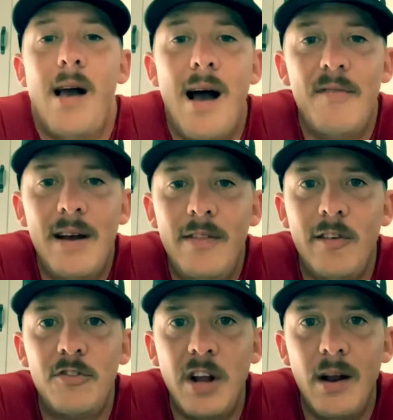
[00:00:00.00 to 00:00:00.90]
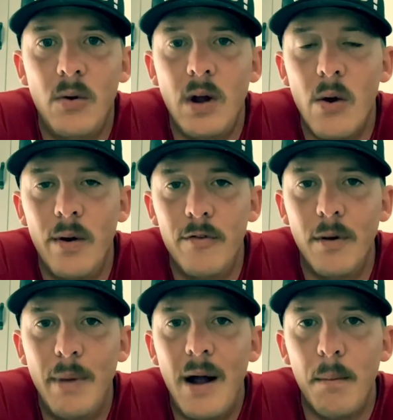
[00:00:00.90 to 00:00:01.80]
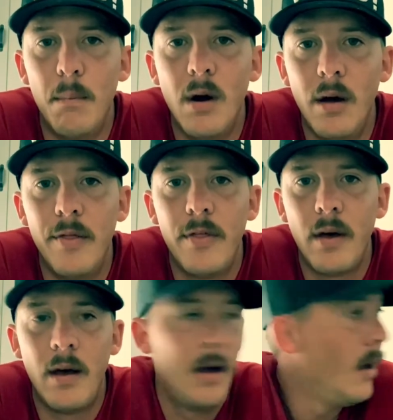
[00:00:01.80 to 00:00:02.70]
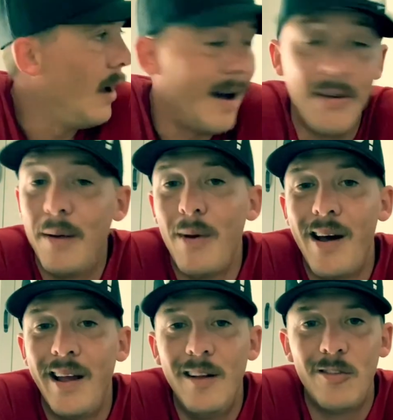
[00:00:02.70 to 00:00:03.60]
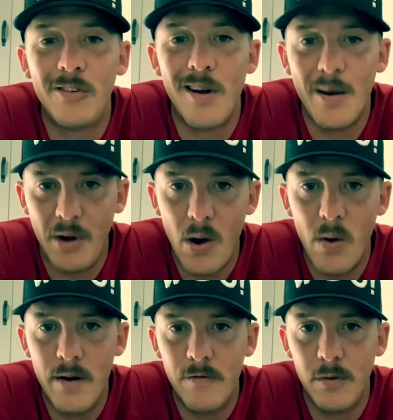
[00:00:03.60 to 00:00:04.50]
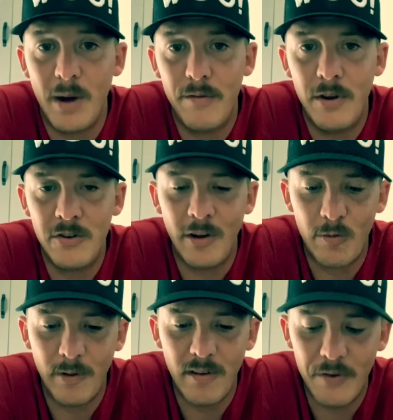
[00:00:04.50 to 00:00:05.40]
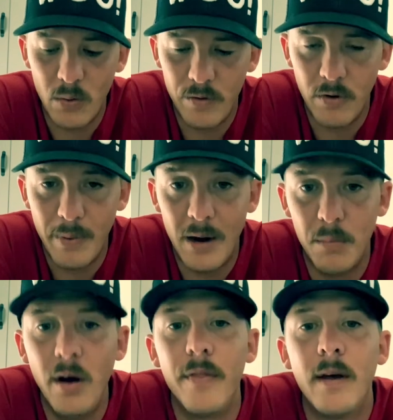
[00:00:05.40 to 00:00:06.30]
I've had this channel going for about a month. I've had my Instagram going for my fishing specific one for about a month.